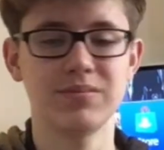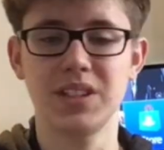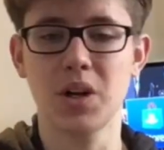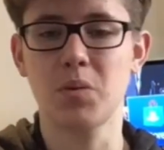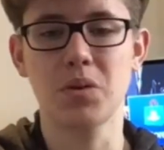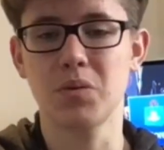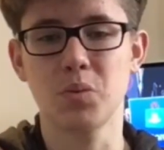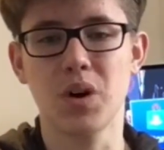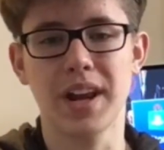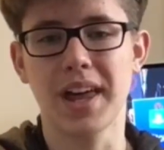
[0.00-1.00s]
you don't want
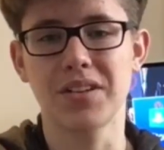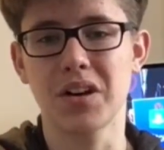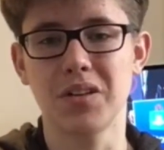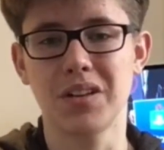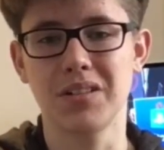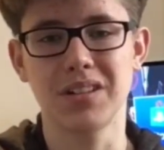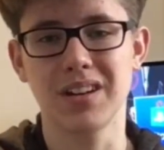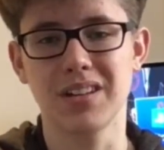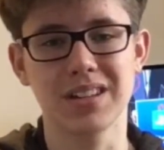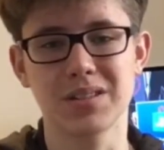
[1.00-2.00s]
one hand, don't you?
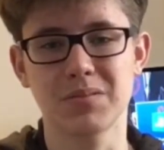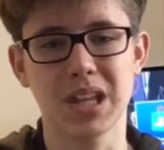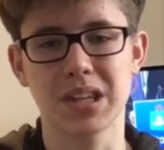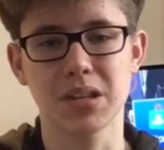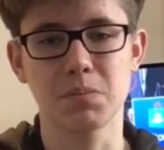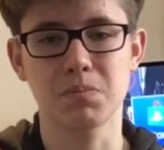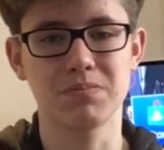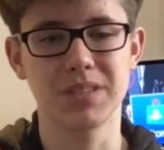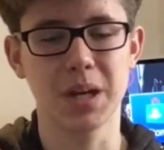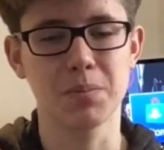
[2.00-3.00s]

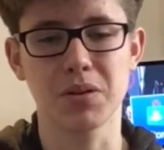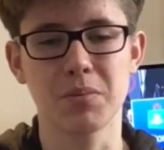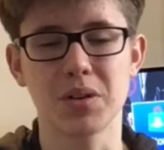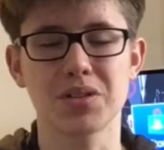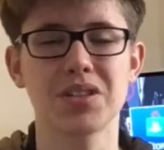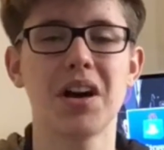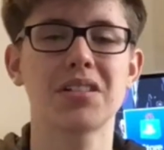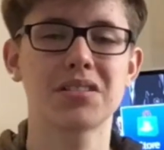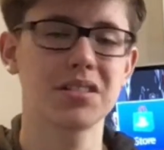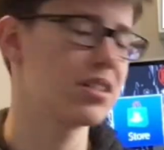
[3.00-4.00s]
That pretty much
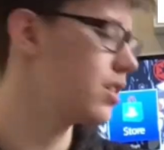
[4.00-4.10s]
sucks.